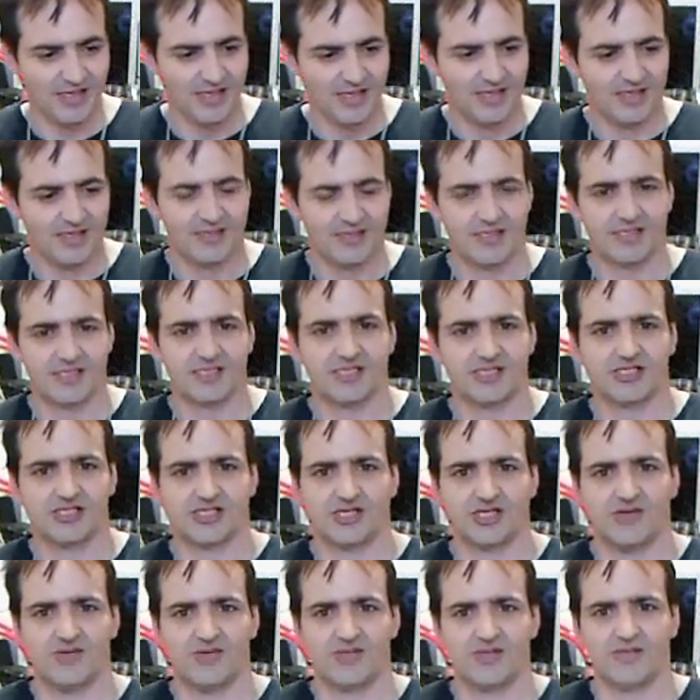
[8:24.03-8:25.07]
This is
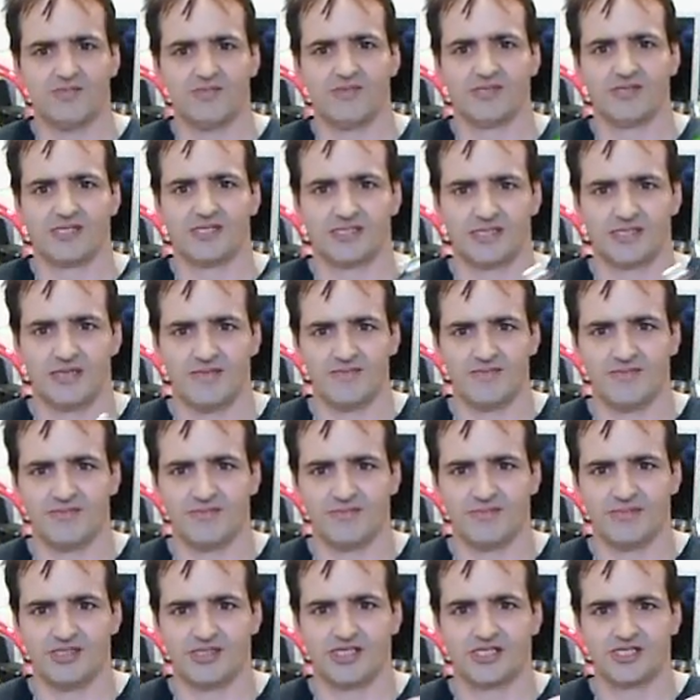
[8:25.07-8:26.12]
showing them with some,
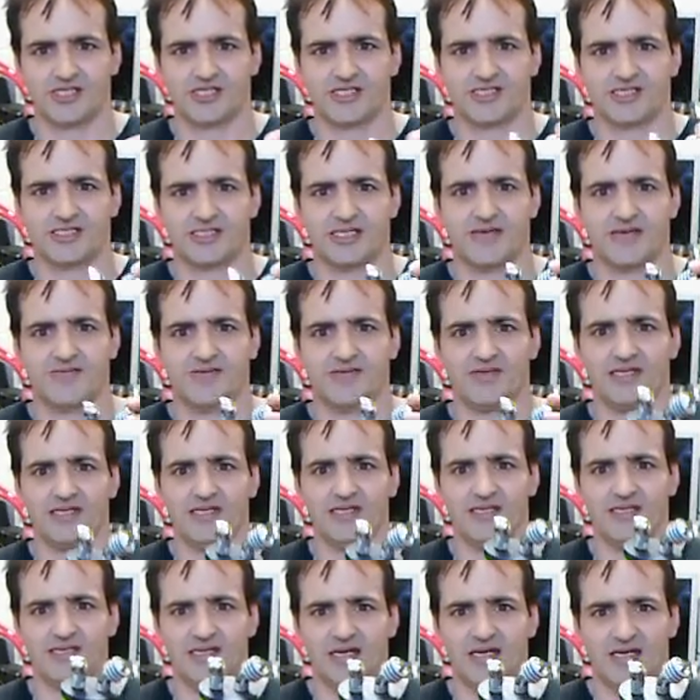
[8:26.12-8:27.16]
just a 70
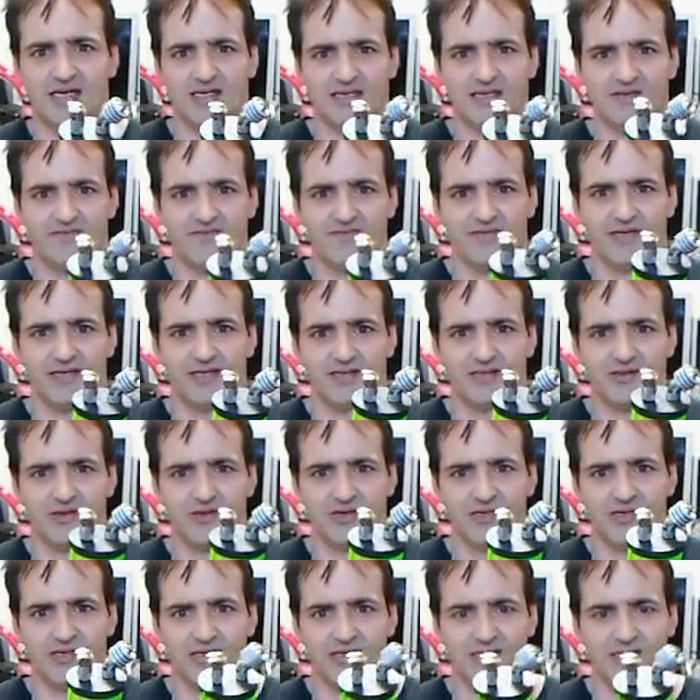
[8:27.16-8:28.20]
and 90 fitting
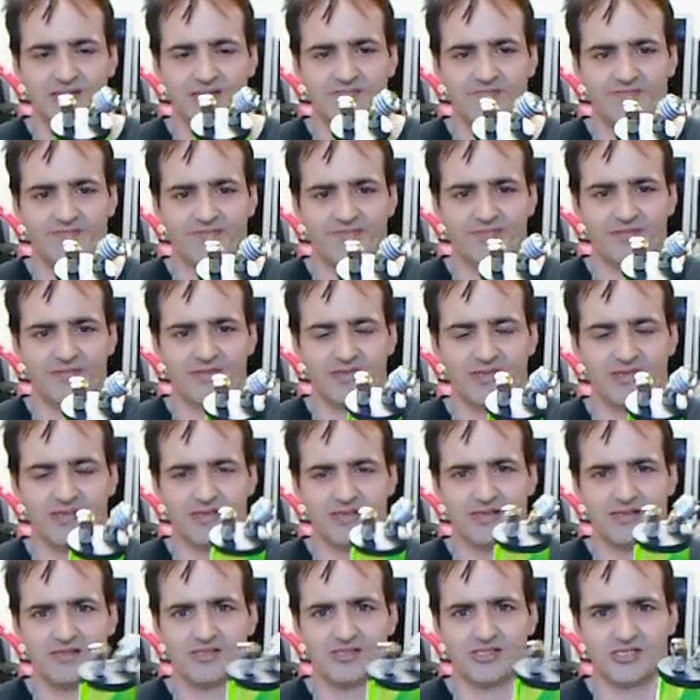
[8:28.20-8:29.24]
on it,
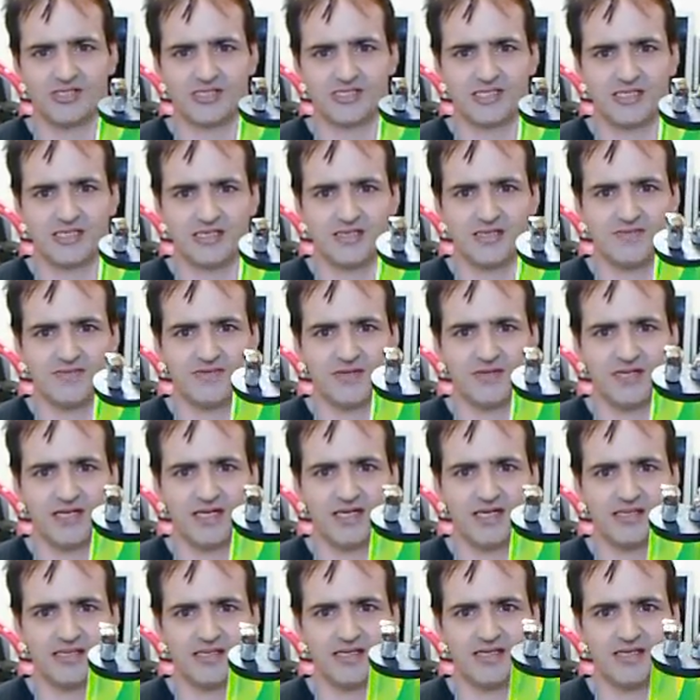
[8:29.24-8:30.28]
just to give you an
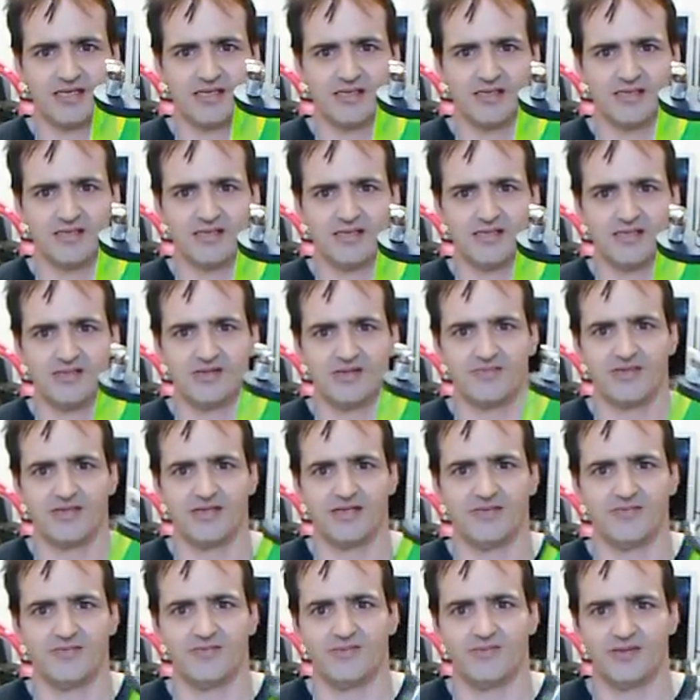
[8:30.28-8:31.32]
idea. I mean,
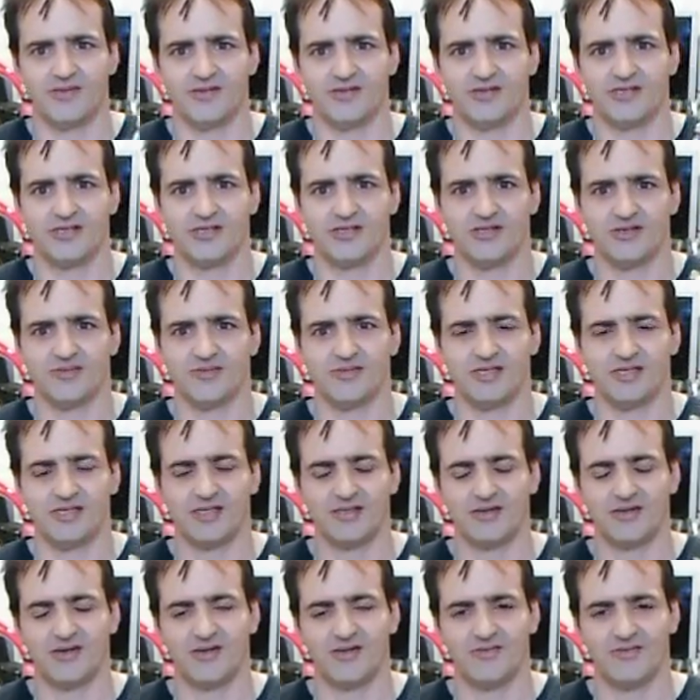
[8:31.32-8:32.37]
what you can do, but
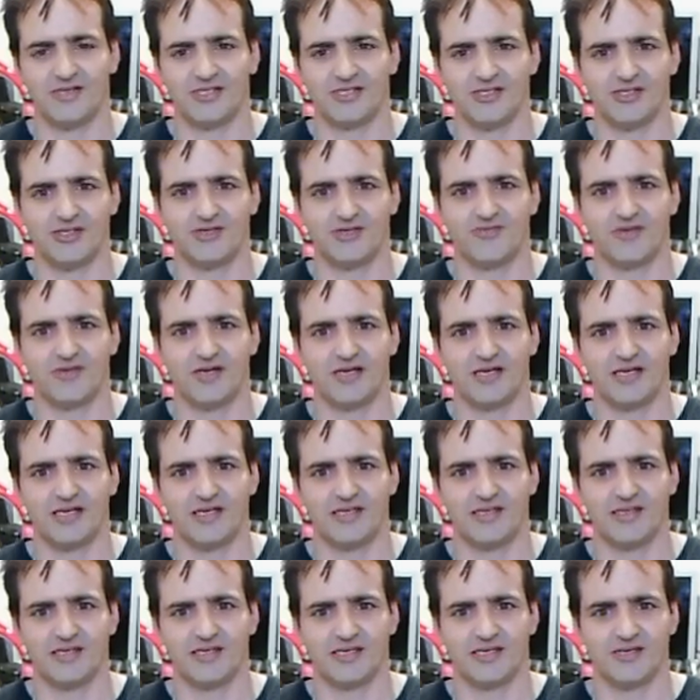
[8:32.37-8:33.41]
obviously you can run
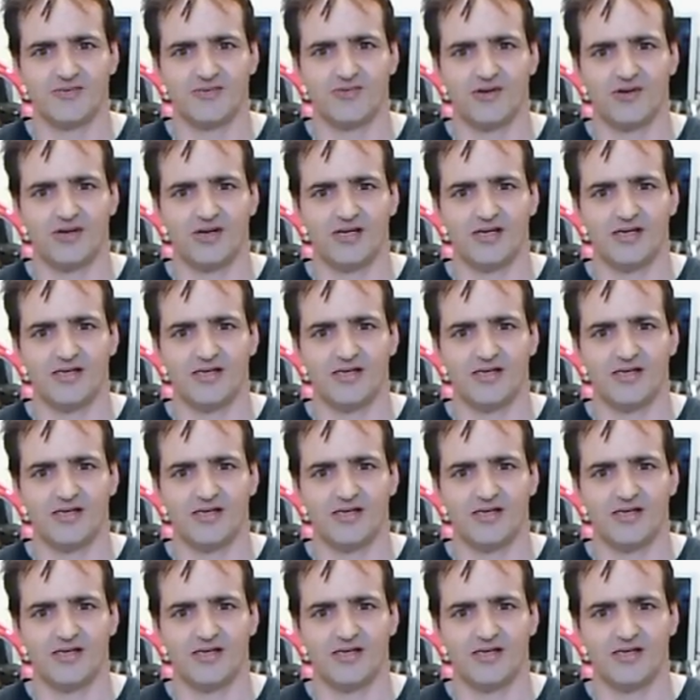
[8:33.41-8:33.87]
anything you want.